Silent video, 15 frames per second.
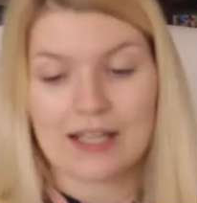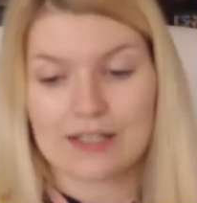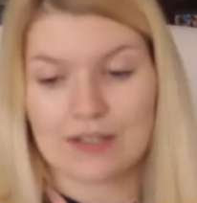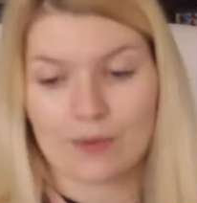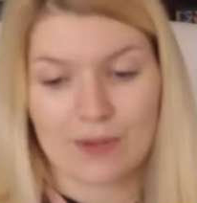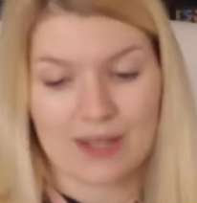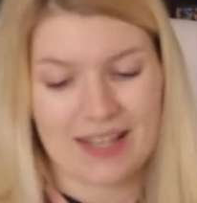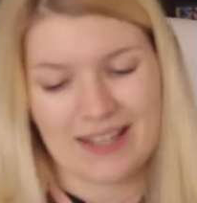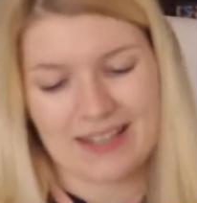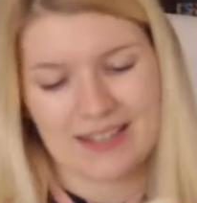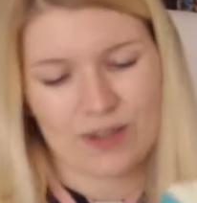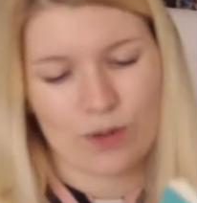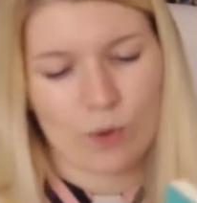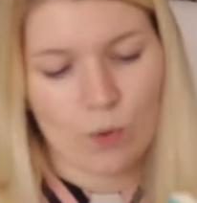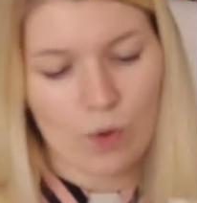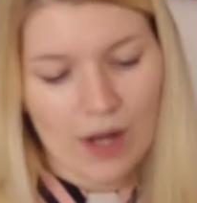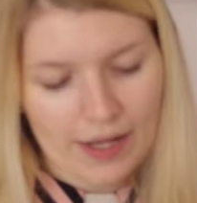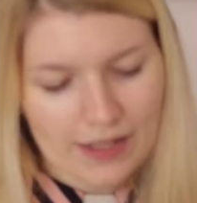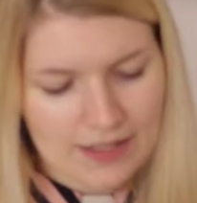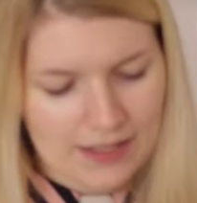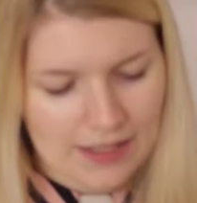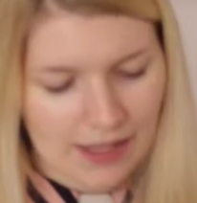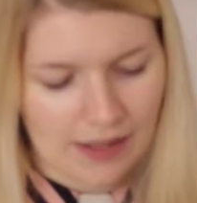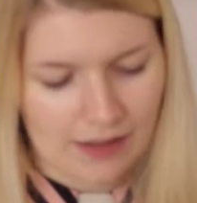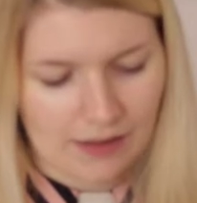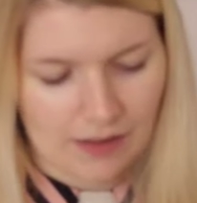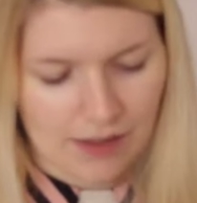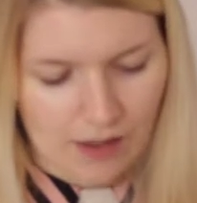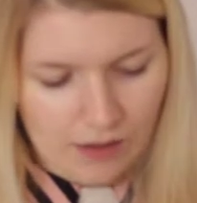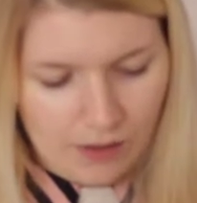So it's quite a
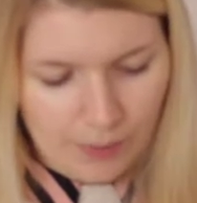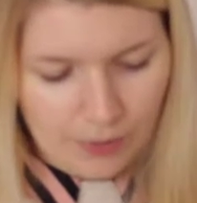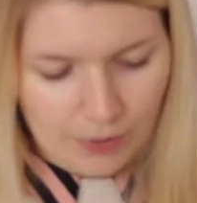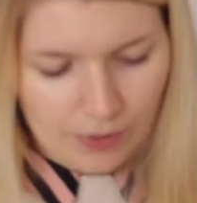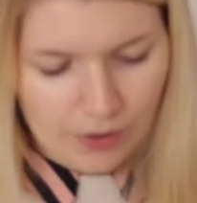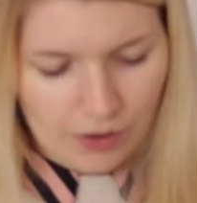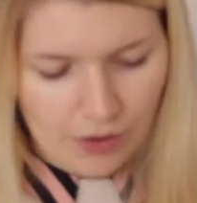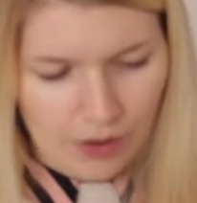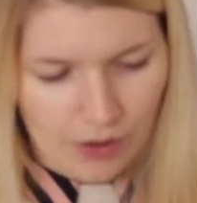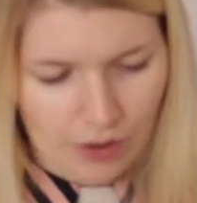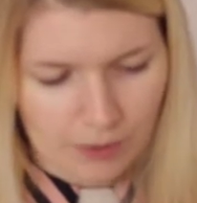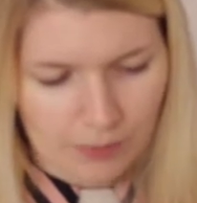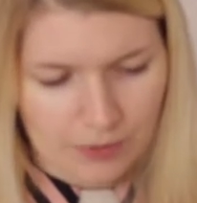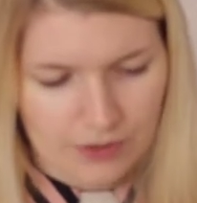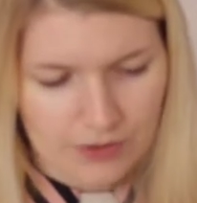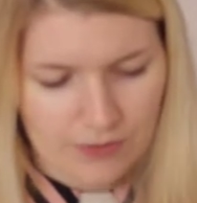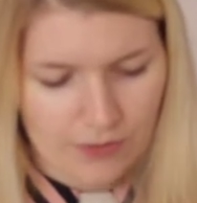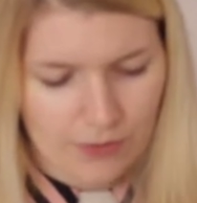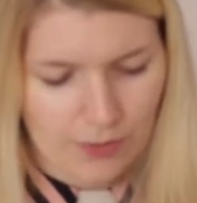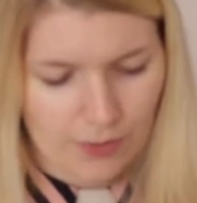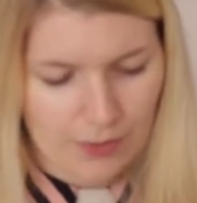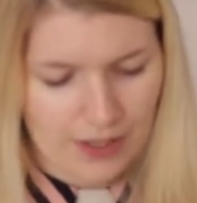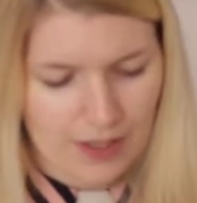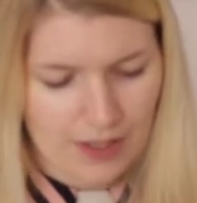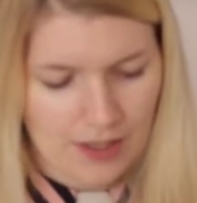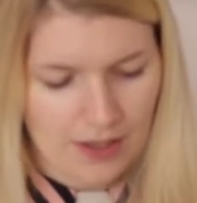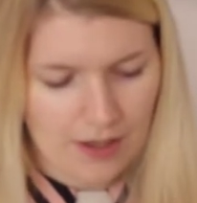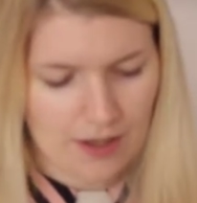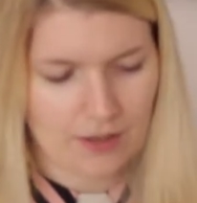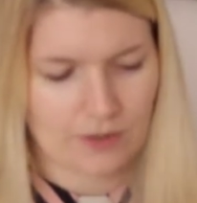long book, almost
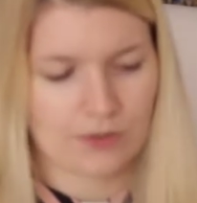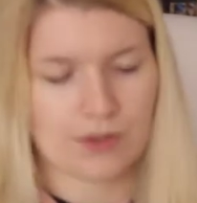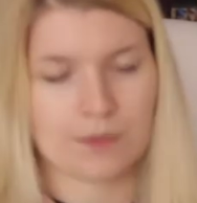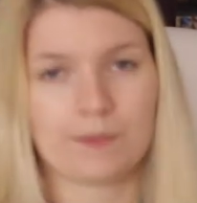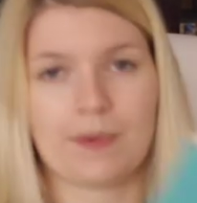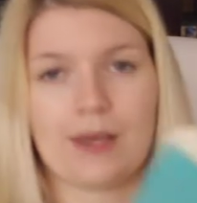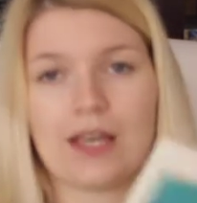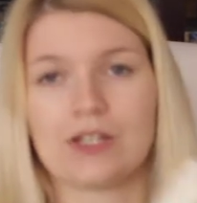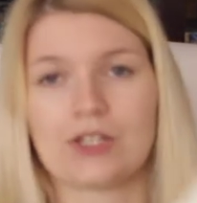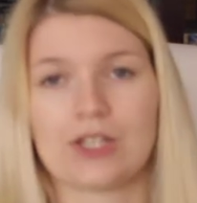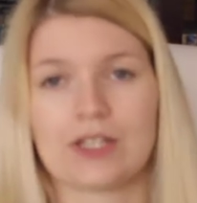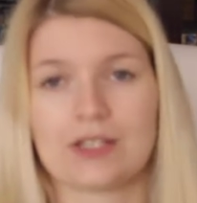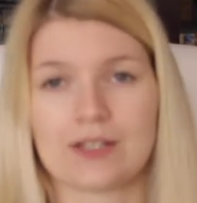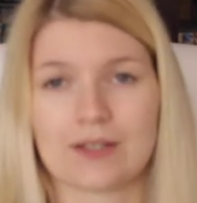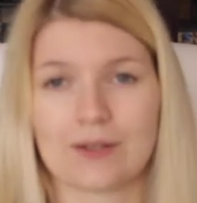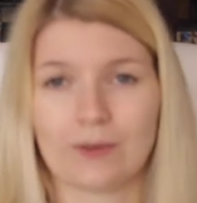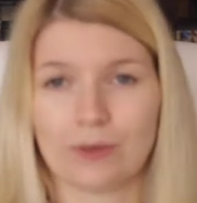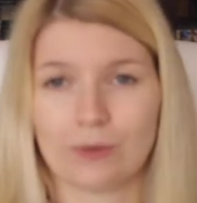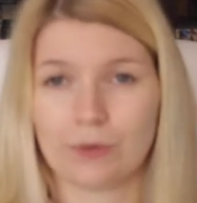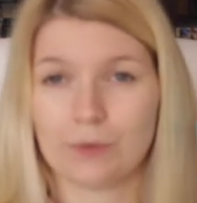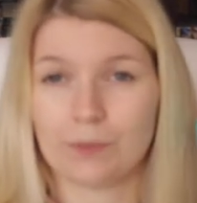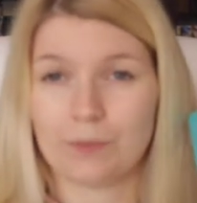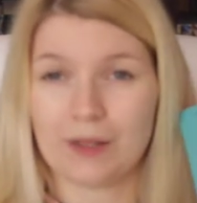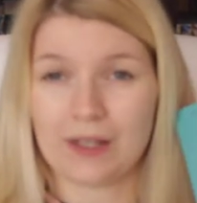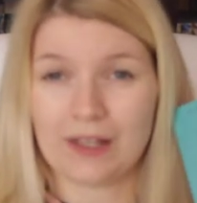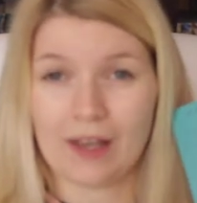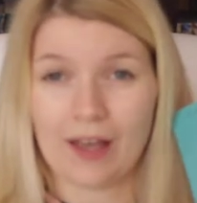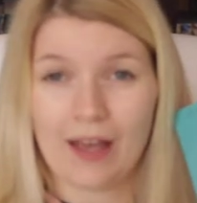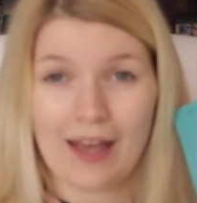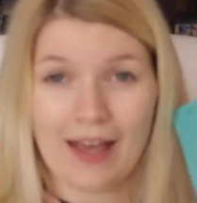300 pages, so it will
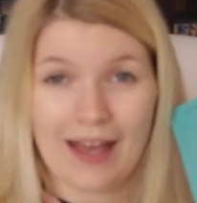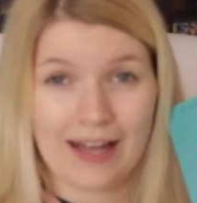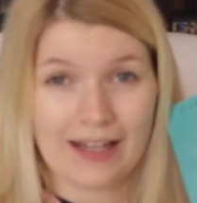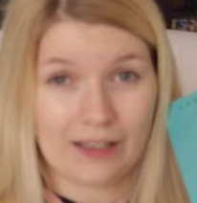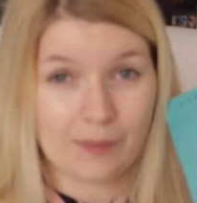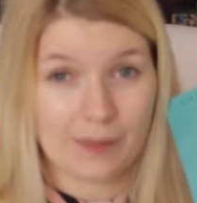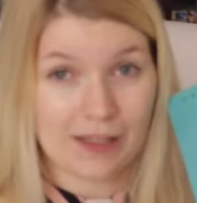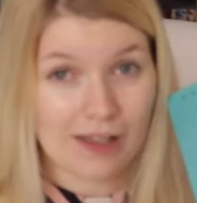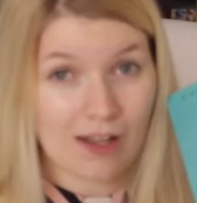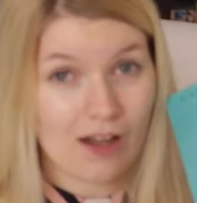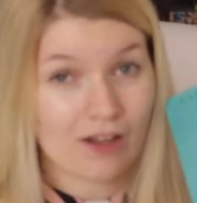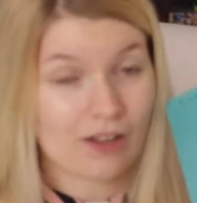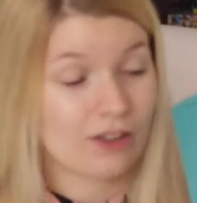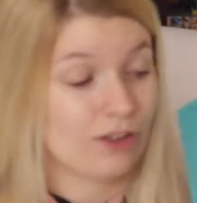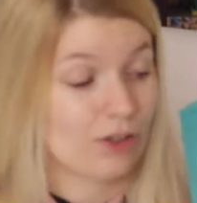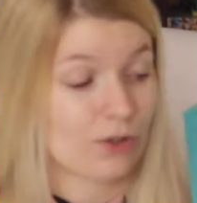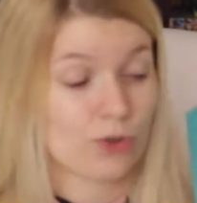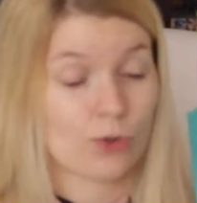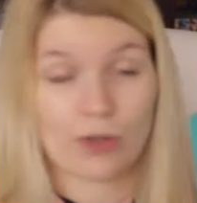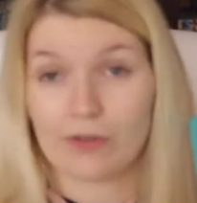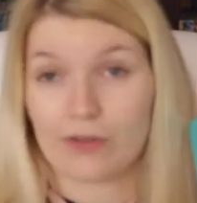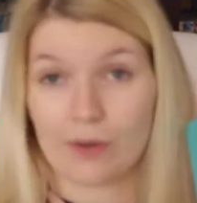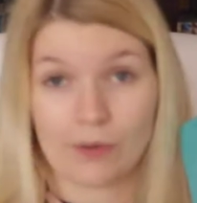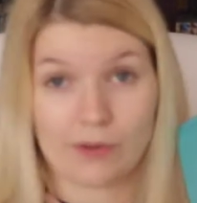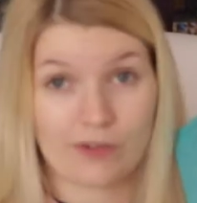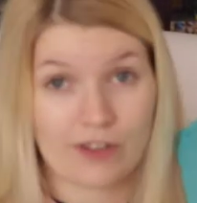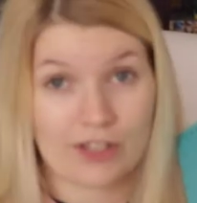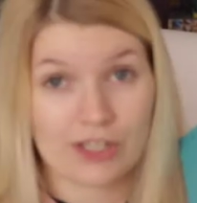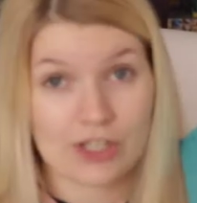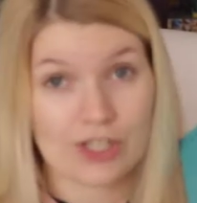be a little bit long. I'm not sure if I will
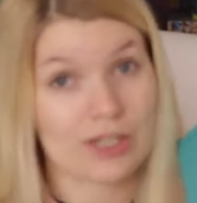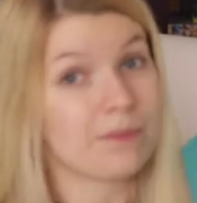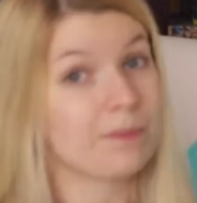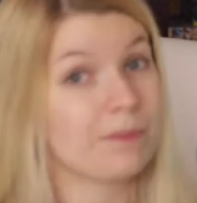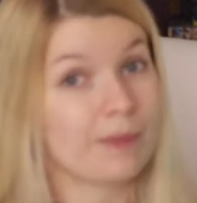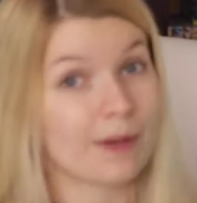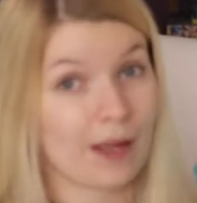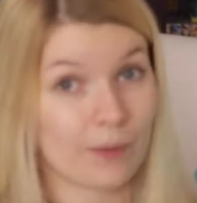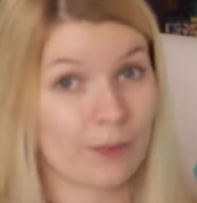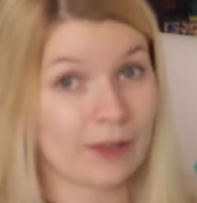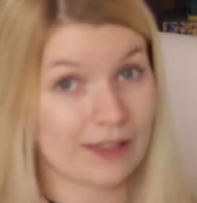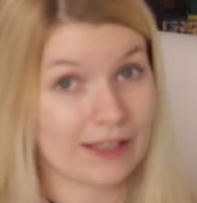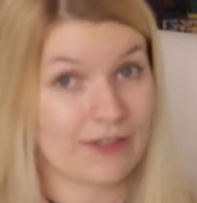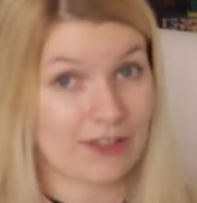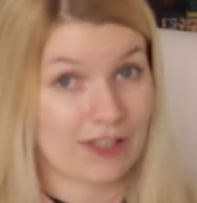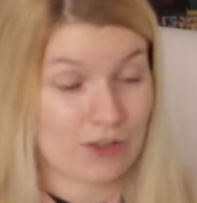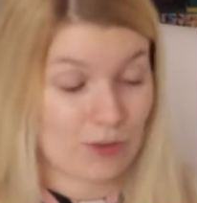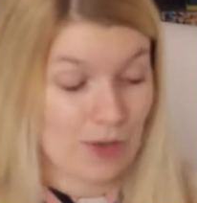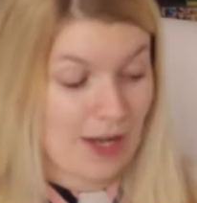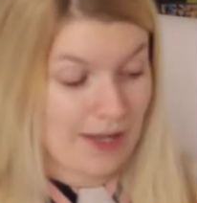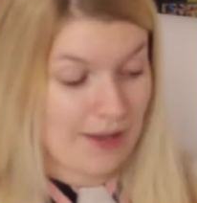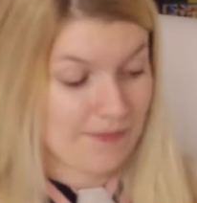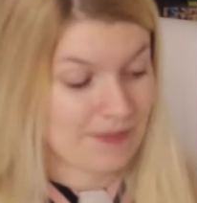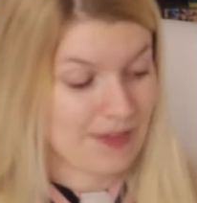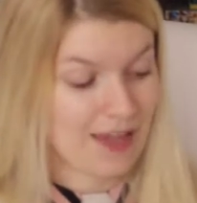finish it, but I will give it a try.